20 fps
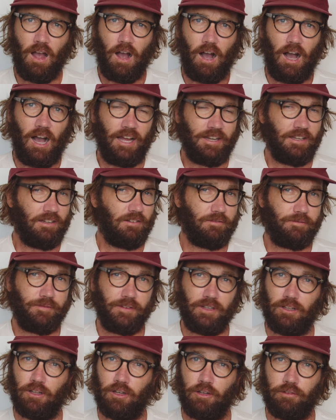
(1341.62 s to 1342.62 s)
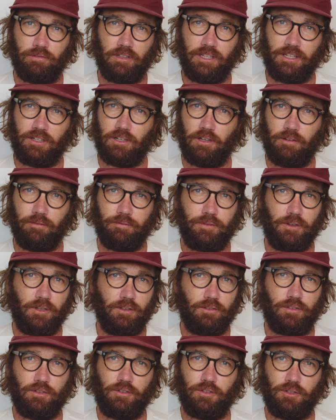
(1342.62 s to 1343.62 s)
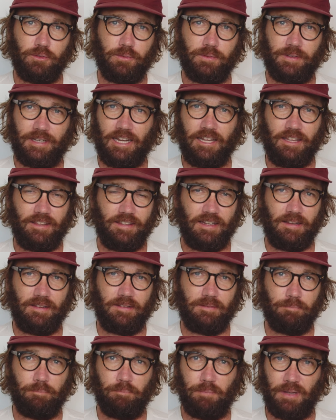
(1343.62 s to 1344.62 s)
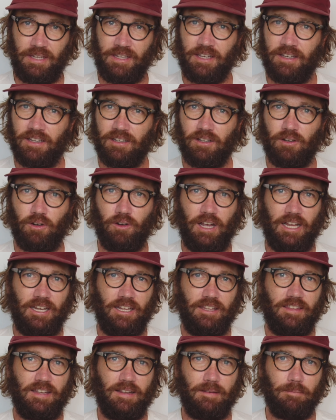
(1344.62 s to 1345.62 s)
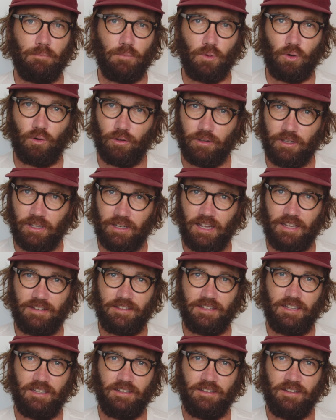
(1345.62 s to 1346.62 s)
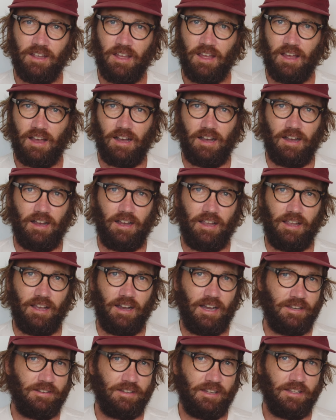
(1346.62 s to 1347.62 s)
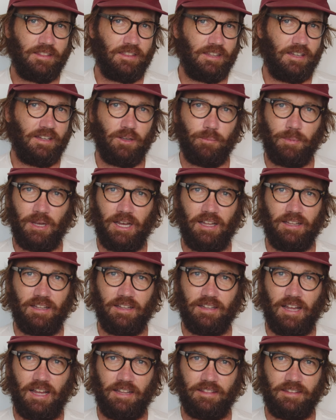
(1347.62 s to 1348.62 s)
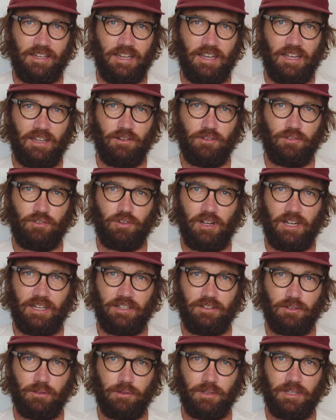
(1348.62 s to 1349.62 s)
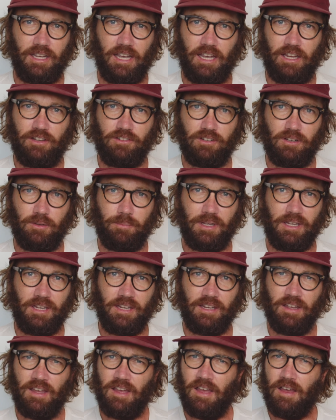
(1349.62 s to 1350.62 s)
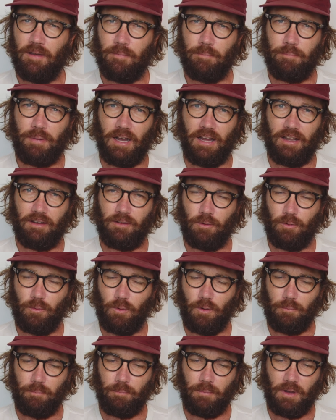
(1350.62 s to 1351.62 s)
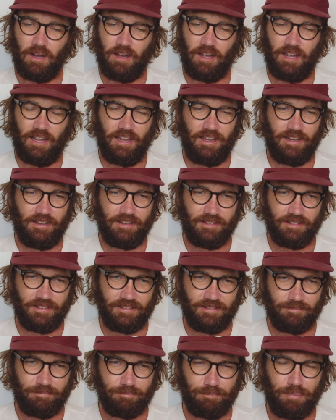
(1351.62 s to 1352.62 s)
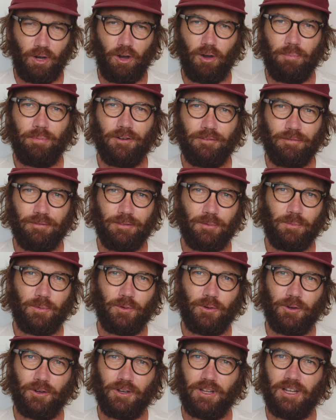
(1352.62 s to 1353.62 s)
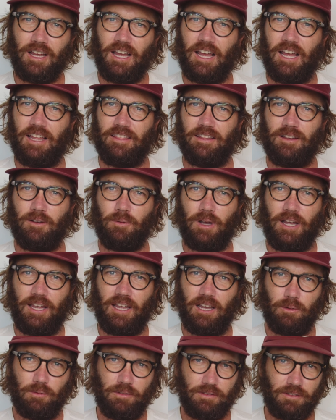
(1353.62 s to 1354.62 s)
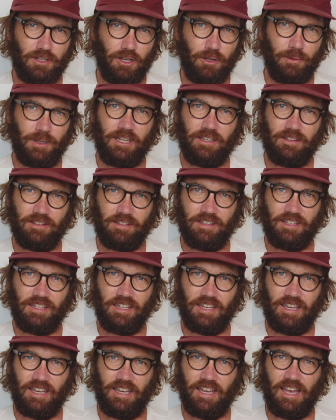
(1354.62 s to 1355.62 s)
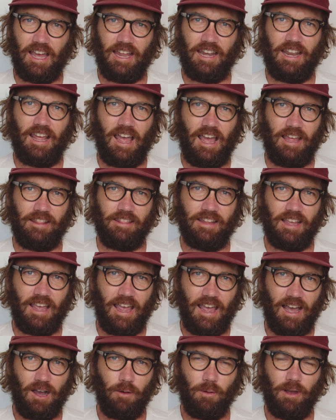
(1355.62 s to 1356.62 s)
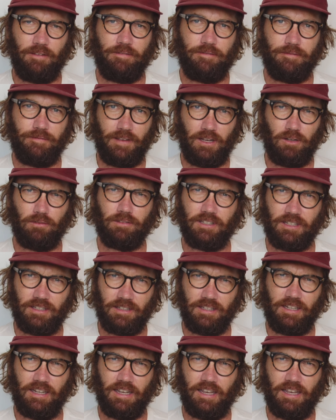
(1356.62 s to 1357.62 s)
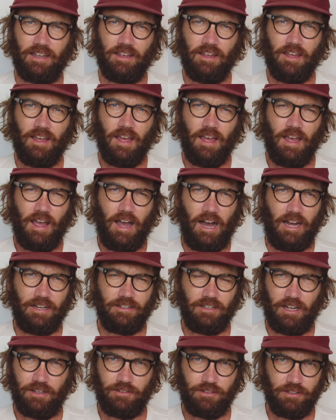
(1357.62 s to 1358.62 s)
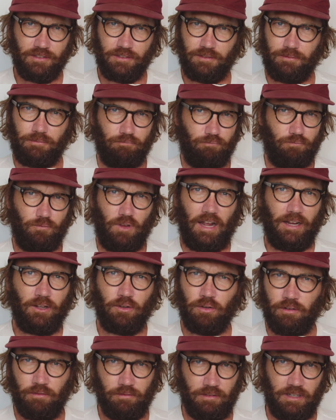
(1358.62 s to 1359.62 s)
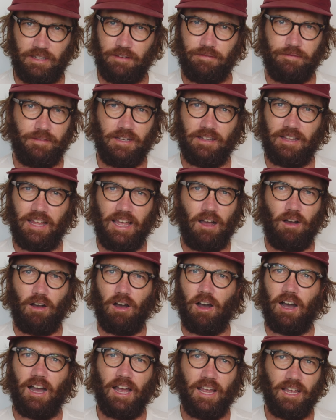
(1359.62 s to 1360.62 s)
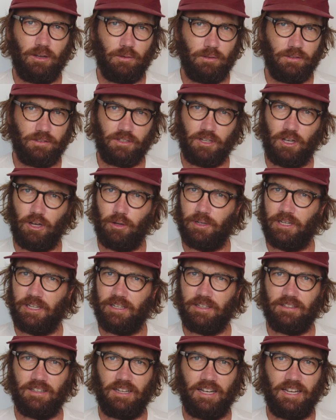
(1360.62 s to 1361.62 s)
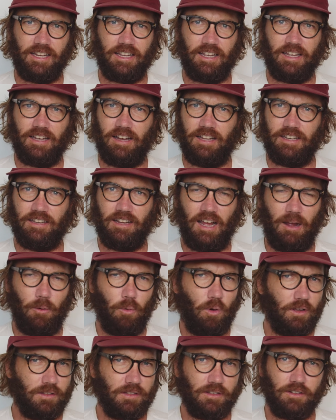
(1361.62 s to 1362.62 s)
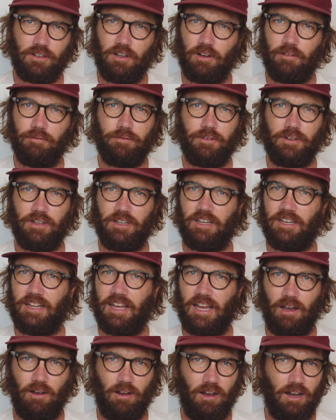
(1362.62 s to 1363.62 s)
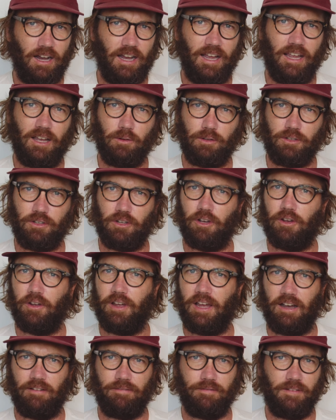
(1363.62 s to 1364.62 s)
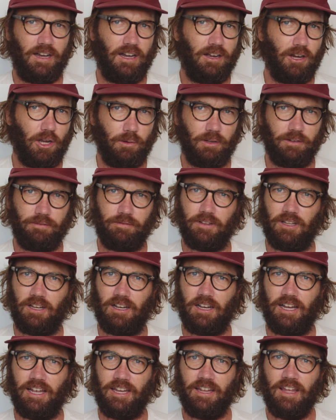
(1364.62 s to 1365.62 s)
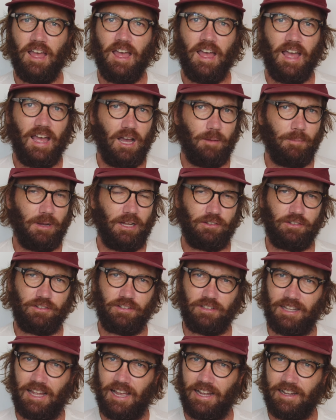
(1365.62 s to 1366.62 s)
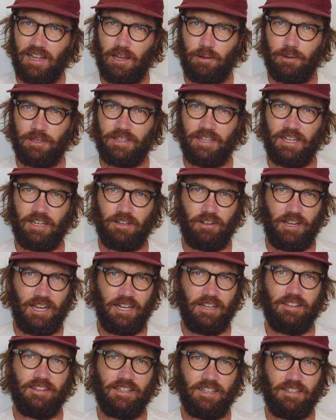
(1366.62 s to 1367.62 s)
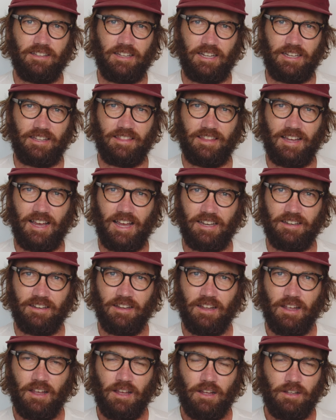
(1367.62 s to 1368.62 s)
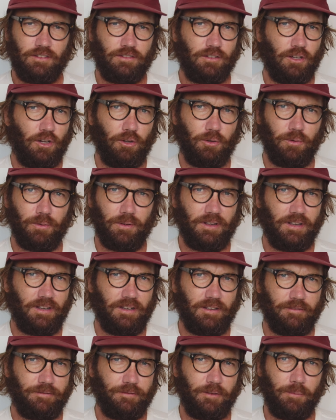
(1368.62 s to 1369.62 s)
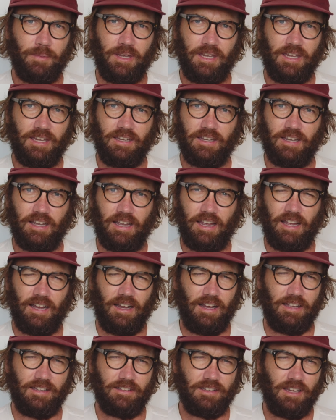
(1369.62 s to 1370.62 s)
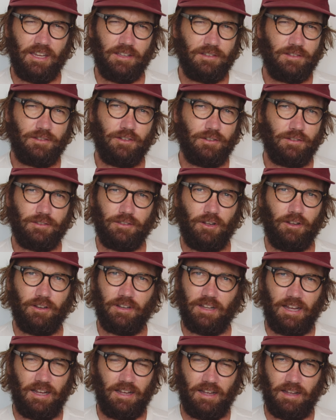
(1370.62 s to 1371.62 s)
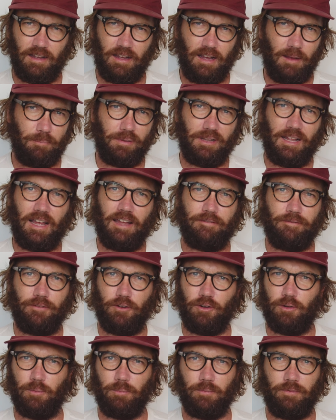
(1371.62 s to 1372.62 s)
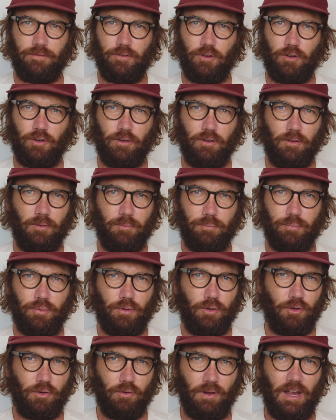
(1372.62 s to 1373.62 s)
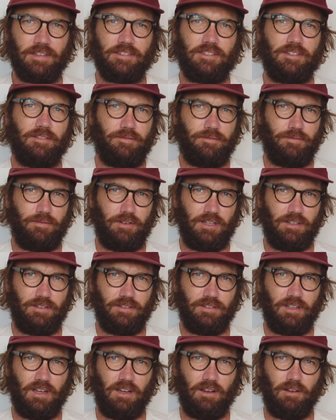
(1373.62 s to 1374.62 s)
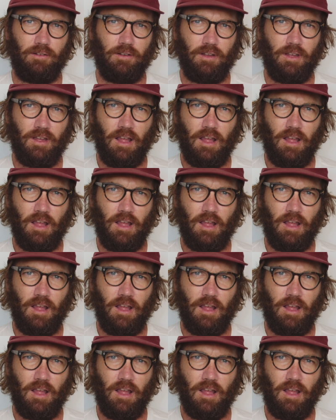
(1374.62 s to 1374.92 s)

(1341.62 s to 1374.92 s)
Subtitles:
I didn't feel overly confident to do anything bigger or anything more than I did. I did think about at the end trying to do a KGB, but my pop off the water and the way I was going into the air and how I felt in the air, I couldn't really feel how high I was going. Like I wasn't confident in how high I would go, how far I would fly, how much slack I would get or anything like that. So for me, it's just not a platform for progressive freestyle.